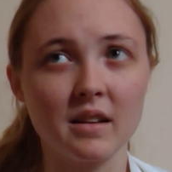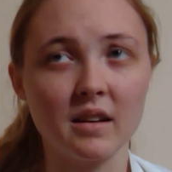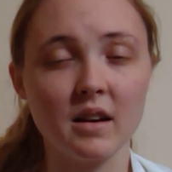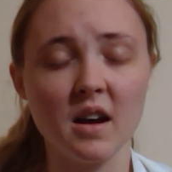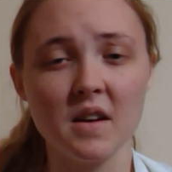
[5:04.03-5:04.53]

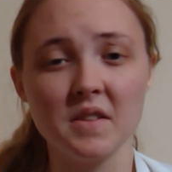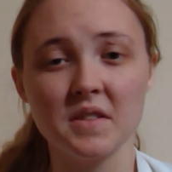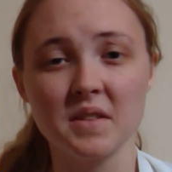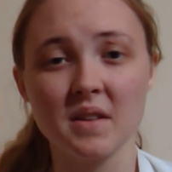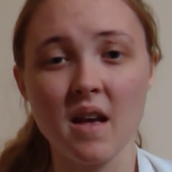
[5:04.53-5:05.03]

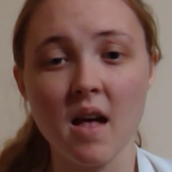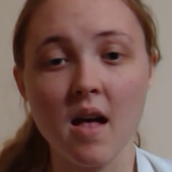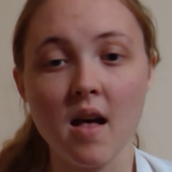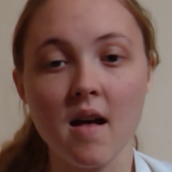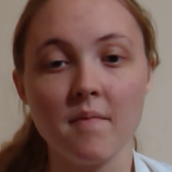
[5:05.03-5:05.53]
because
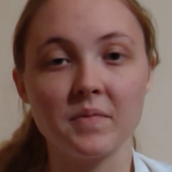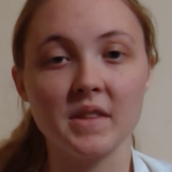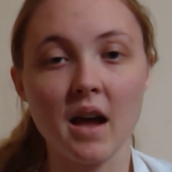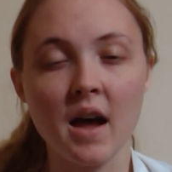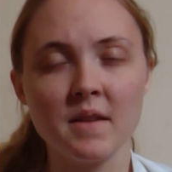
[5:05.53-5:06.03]

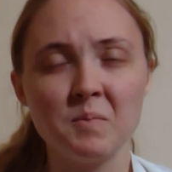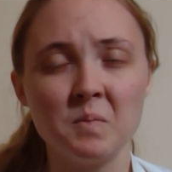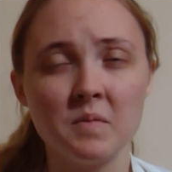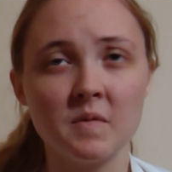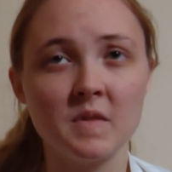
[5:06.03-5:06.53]
I
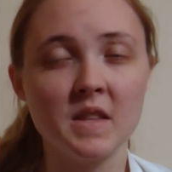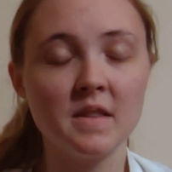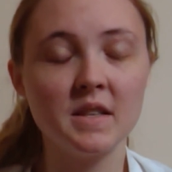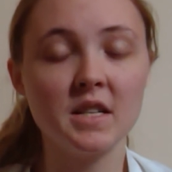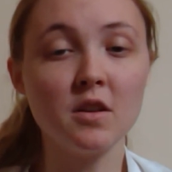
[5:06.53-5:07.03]

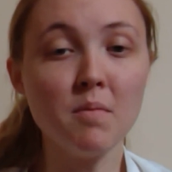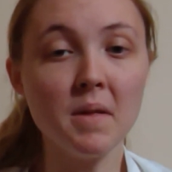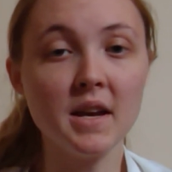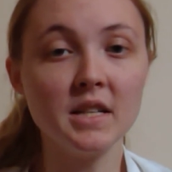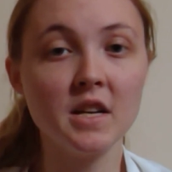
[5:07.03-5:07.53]
still
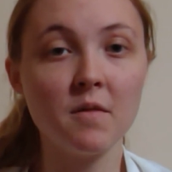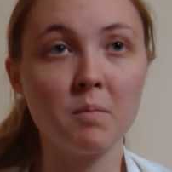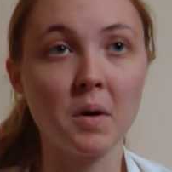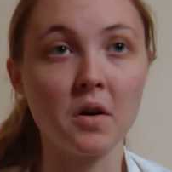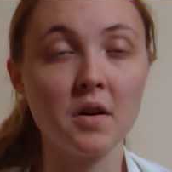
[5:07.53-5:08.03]
plan to give
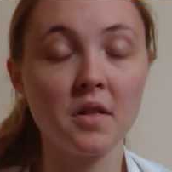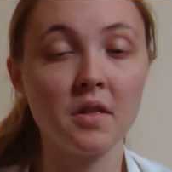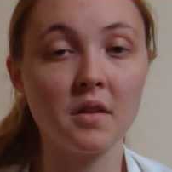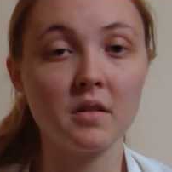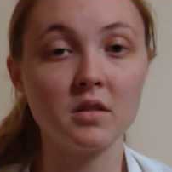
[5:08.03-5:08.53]

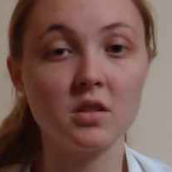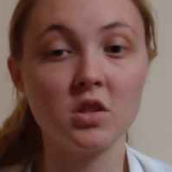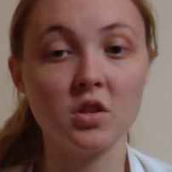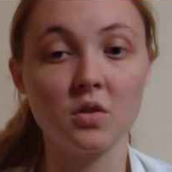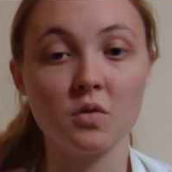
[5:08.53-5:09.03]
birth
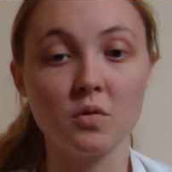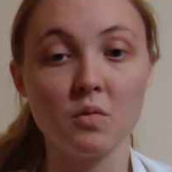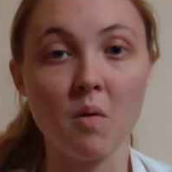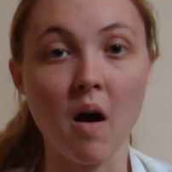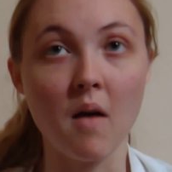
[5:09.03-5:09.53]

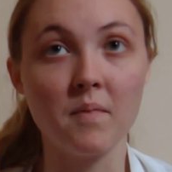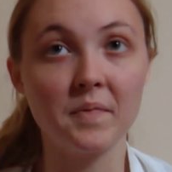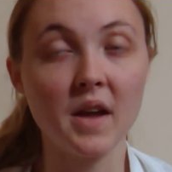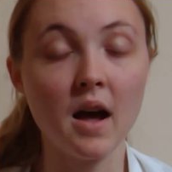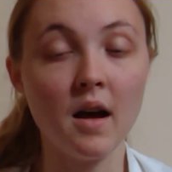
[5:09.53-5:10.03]
to,
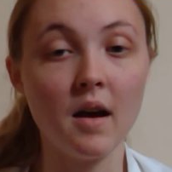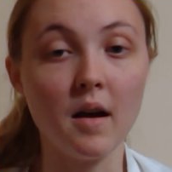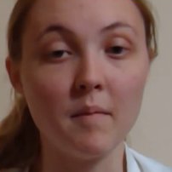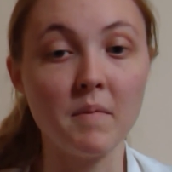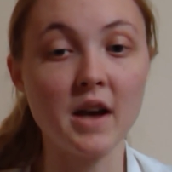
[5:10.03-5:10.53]

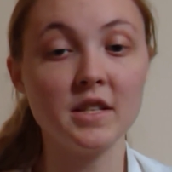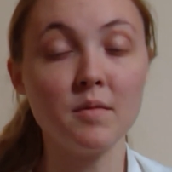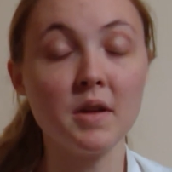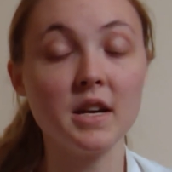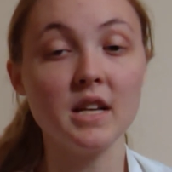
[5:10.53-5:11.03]
I
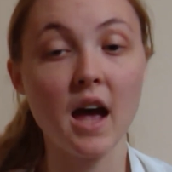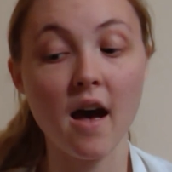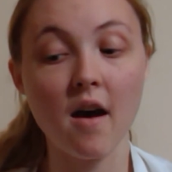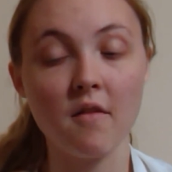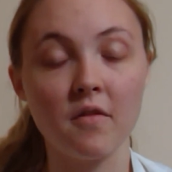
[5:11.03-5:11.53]
still plan to
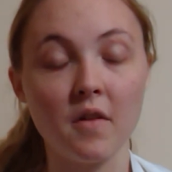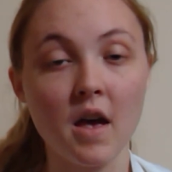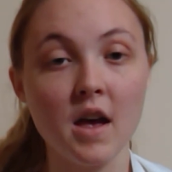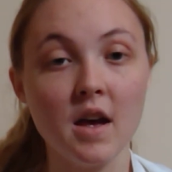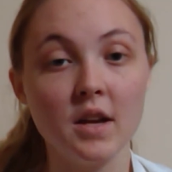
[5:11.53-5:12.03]
have
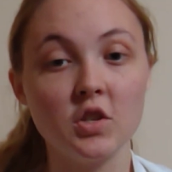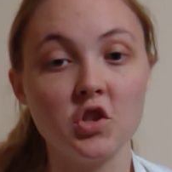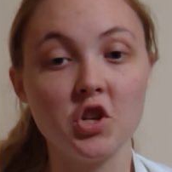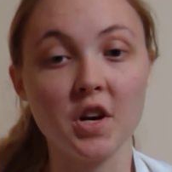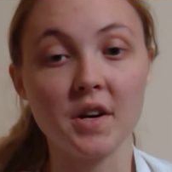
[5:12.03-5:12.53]

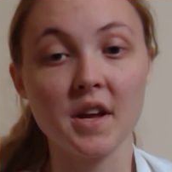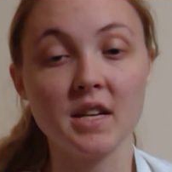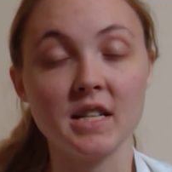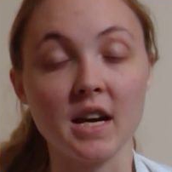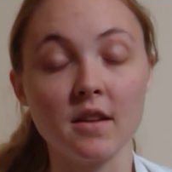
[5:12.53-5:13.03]
Charity
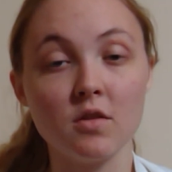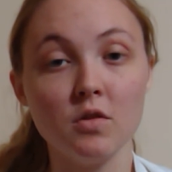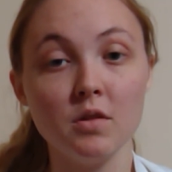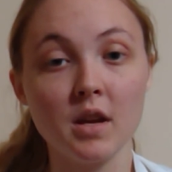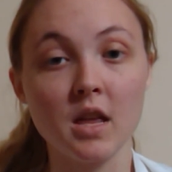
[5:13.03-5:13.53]
and
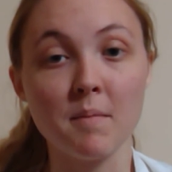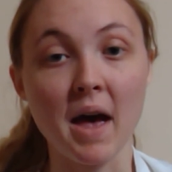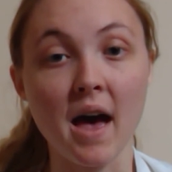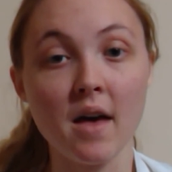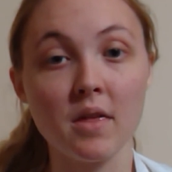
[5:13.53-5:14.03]
Daniel in the
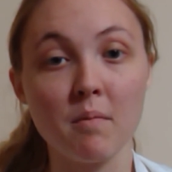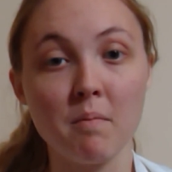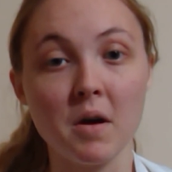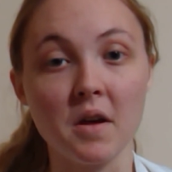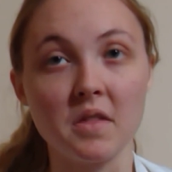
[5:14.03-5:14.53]
bath,
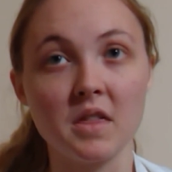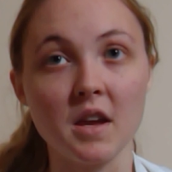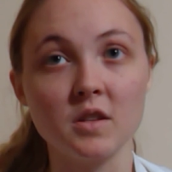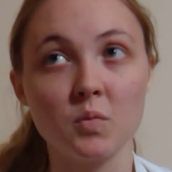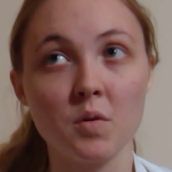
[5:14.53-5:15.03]
but
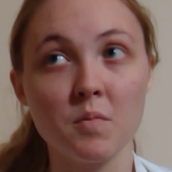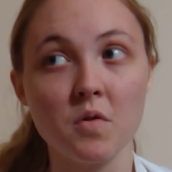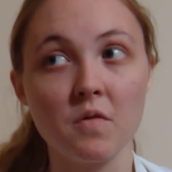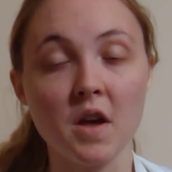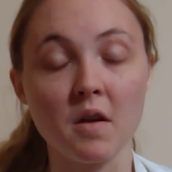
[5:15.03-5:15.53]
things were
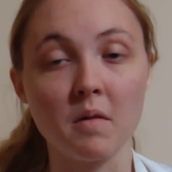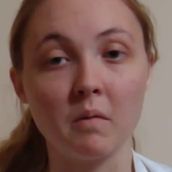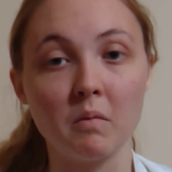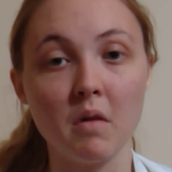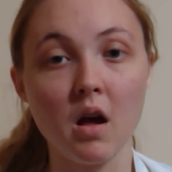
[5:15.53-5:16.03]
moving
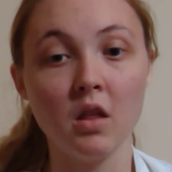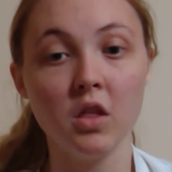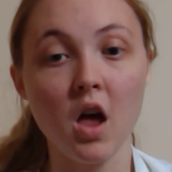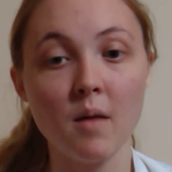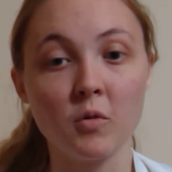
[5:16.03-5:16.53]
a
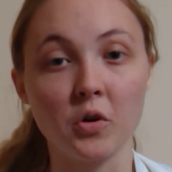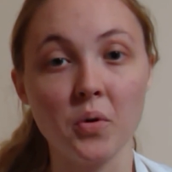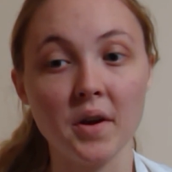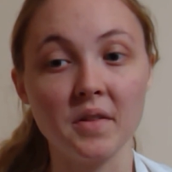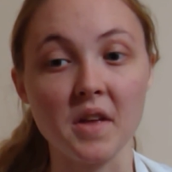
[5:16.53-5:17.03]
lot more
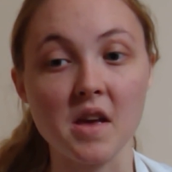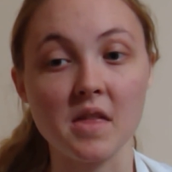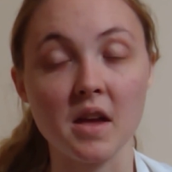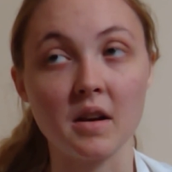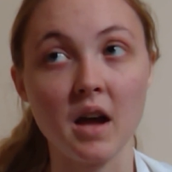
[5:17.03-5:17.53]
quickly
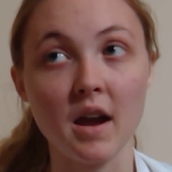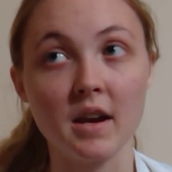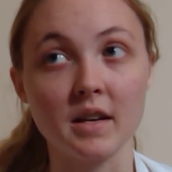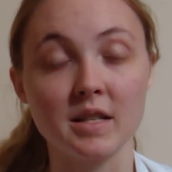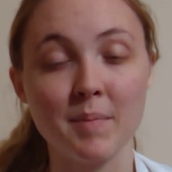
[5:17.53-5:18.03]
than I had
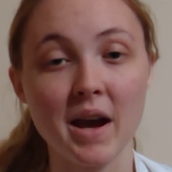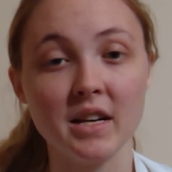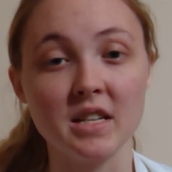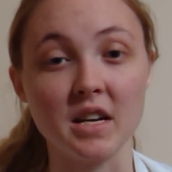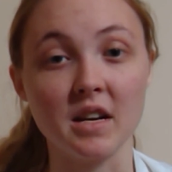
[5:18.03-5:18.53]

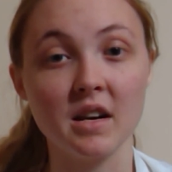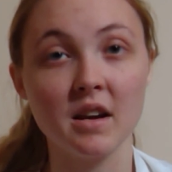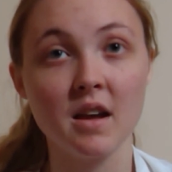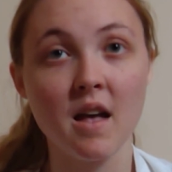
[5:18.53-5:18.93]
expected.